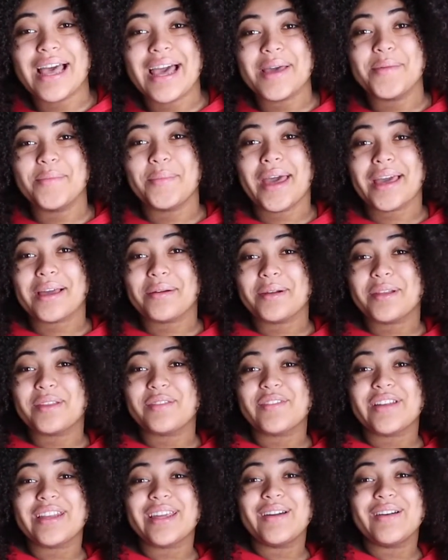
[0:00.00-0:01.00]
I'm back with another
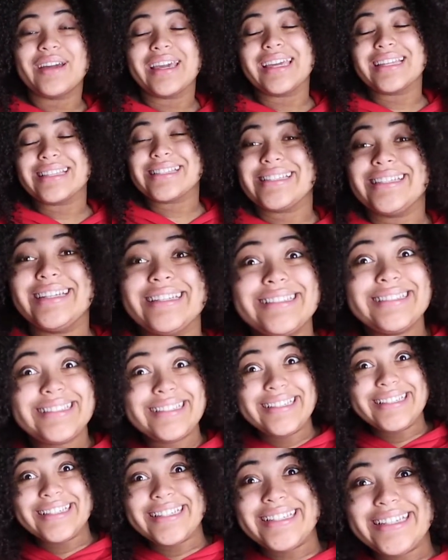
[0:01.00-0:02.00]
video and
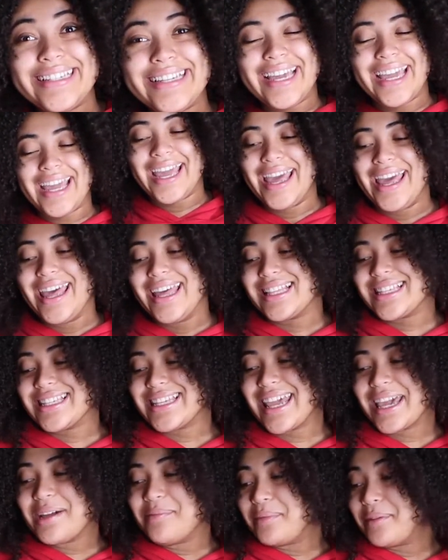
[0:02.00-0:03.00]
today,
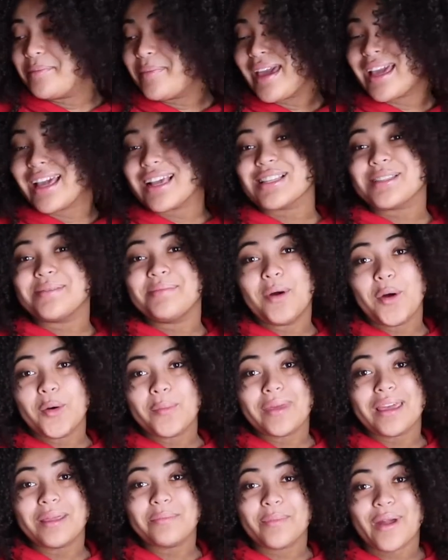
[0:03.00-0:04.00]
today I'm be making some
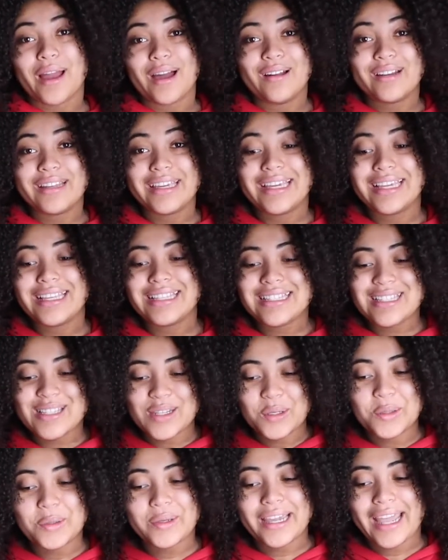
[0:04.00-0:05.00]
homemade brownies,
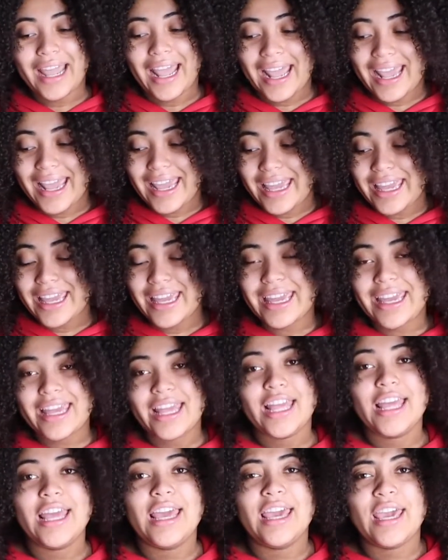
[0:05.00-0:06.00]
okay?
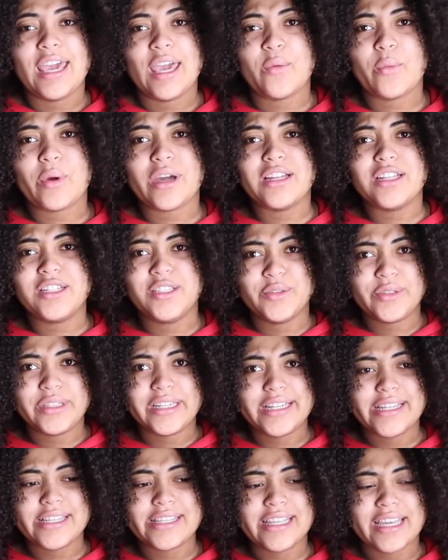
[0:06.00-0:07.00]
And we're gonna do
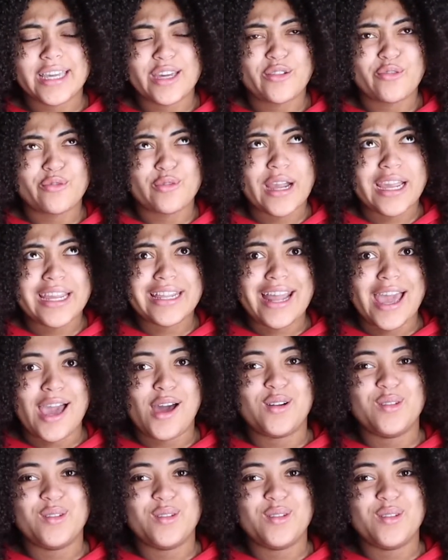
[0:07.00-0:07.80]
this like right now.